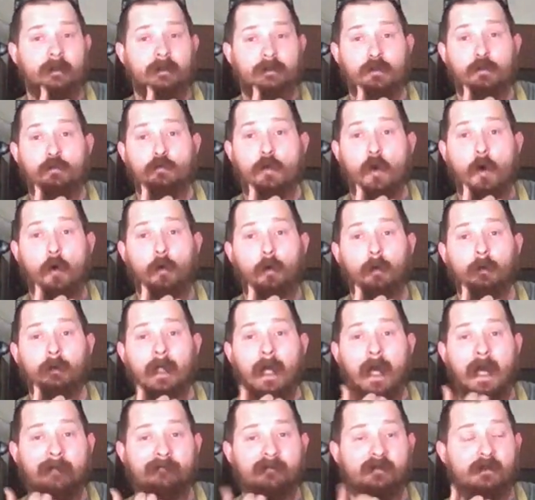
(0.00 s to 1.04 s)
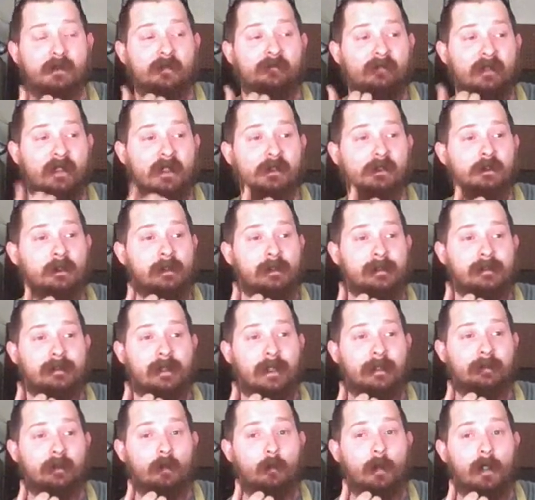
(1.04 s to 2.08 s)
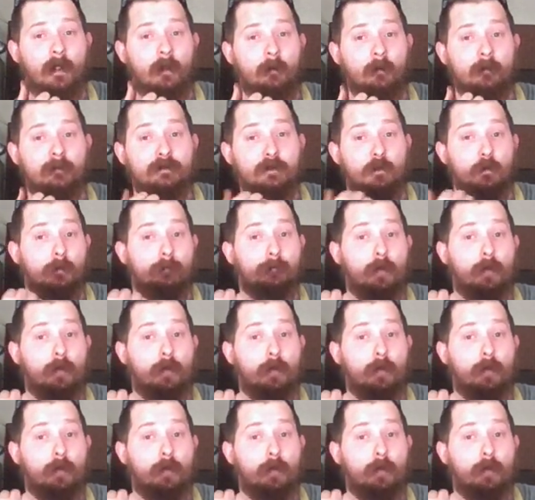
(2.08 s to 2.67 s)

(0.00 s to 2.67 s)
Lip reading: it too cold after you've initially set the welds or